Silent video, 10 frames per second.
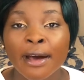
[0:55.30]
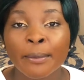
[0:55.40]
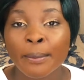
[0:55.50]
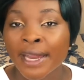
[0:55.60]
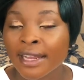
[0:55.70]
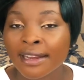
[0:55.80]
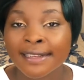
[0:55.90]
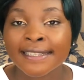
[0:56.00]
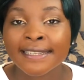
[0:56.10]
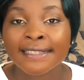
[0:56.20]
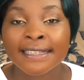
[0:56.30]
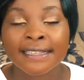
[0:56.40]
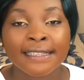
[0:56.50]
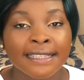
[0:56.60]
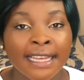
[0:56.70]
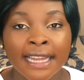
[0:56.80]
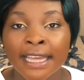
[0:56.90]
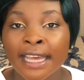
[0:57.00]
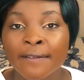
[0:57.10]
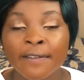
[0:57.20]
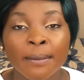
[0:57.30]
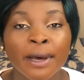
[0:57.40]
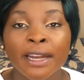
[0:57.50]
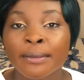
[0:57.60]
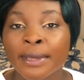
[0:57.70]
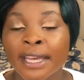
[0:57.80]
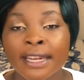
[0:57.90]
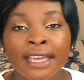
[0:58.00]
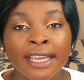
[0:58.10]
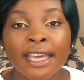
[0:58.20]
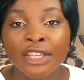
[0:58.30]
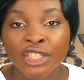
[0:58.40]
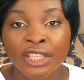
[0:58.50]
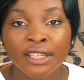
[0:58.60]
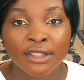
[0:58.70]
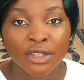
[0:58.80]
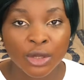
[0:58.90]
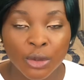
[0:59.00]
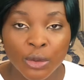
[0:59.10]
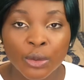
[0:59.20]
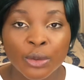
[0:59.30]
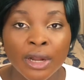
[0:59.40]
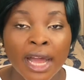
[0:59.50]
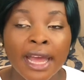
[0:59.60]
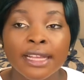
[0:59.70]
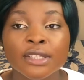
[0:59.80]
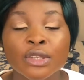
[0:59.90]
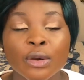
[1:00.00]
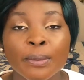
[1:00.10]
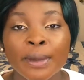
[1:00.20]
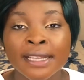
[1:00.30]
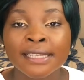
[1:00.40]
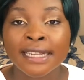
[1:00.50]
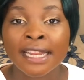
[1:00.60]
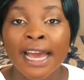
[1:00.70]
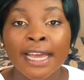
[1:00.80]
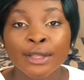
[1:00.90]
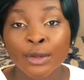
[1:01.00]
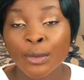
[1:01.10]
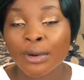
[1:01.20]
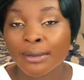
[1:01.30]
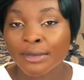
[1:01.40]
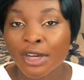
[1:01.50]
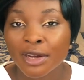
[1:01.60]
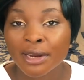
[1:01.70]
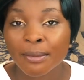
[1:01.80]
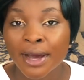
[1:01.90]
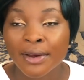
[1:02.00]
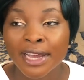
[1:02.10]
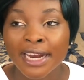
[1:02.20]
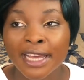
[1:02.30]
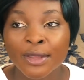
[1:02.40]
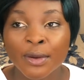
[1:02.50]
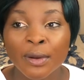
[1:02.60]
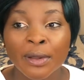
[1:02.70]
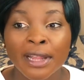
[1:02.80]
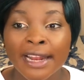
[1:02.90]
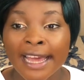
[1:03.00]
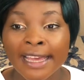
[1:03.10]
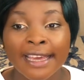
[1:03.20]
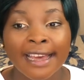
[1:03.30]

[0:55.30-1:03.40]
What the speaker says: medical assistant, CNA, phlebotomy, and EKG in school. So basically I know what I'm talking about, and I know like